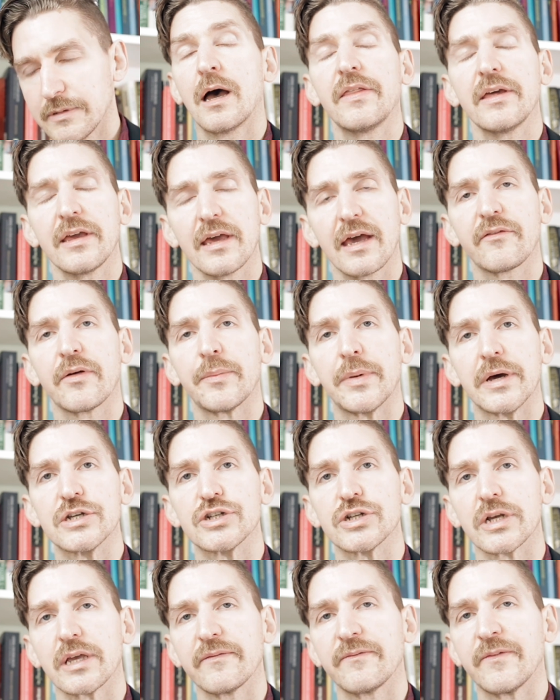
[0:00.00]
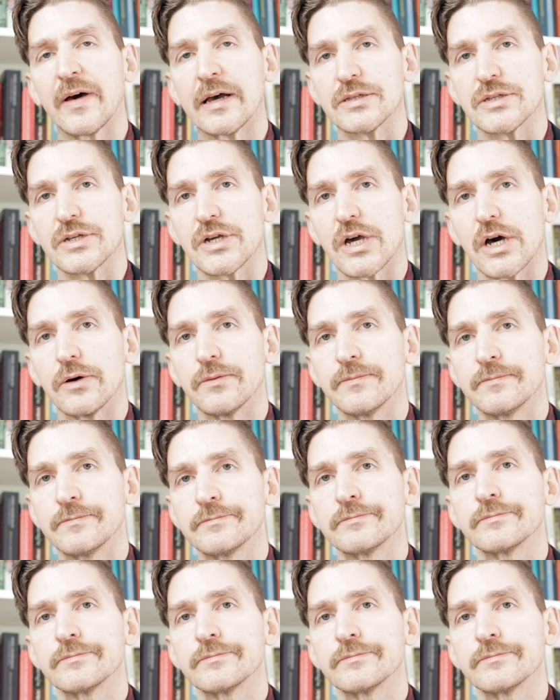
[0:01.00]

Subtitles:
I think everybody should give Faust a go.